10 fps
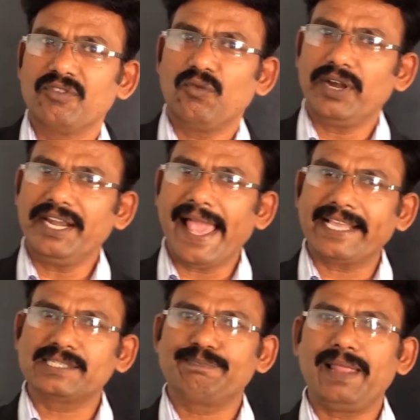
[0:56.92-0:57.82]
What did I
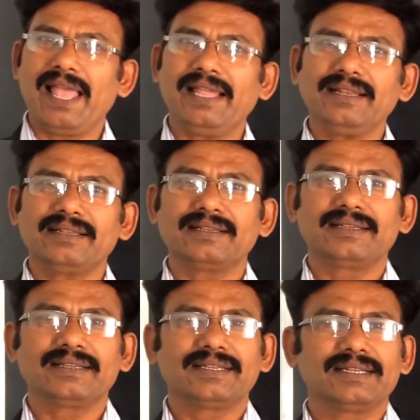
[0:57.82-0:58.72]
explain
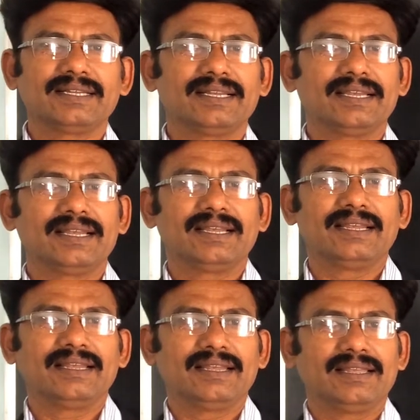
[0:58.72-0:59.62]

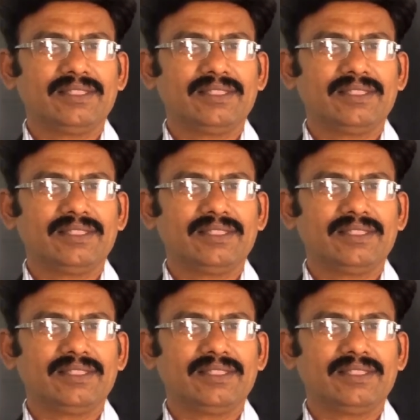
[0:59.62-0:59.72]
in